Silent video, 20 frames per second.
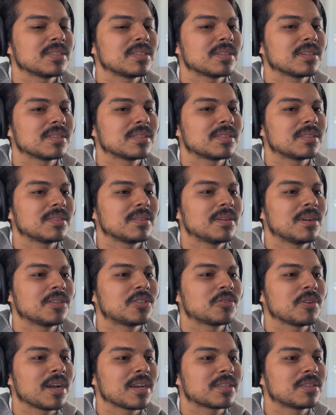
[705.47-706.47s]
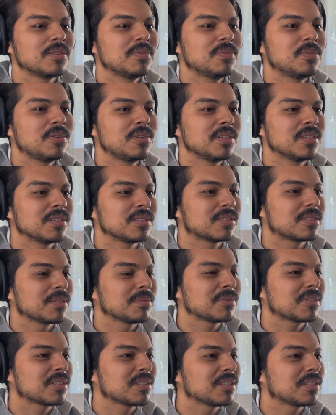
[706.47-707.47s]
So, attractive voice. I'm
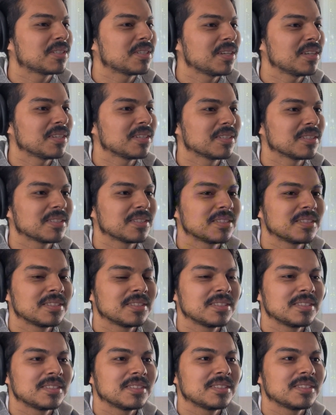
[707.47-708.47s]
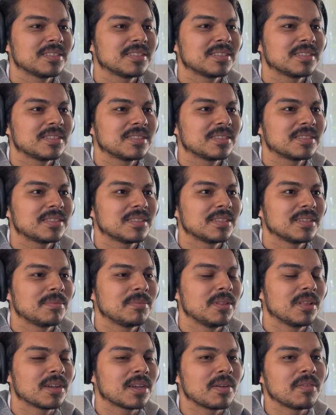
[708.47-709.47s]
just gonna say it. I
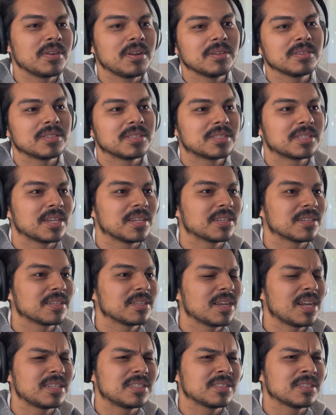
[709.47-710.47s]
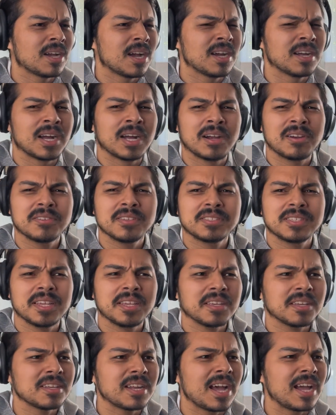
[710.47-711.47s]
mean, like, everyone else is saying it. Are they
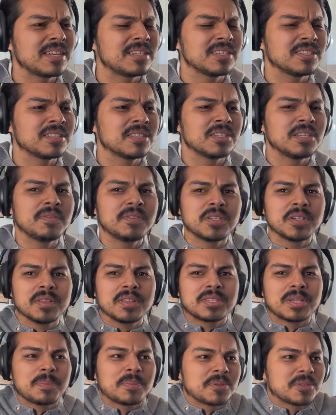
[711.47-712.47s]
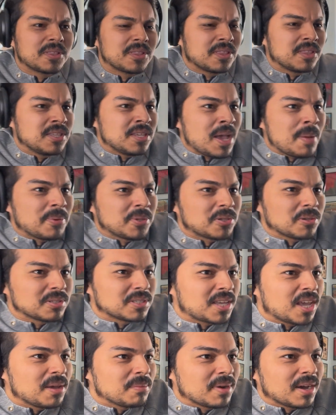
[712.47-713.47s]
saying it? I actually didn't even know this the episodes
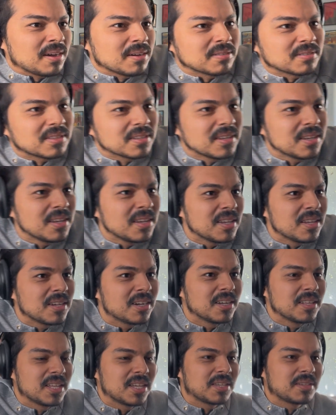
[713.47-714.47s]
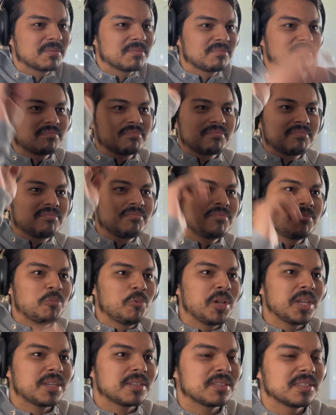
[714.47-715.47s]
came out. Like,
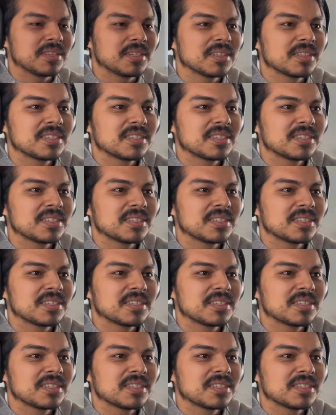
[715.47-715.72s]
weekly.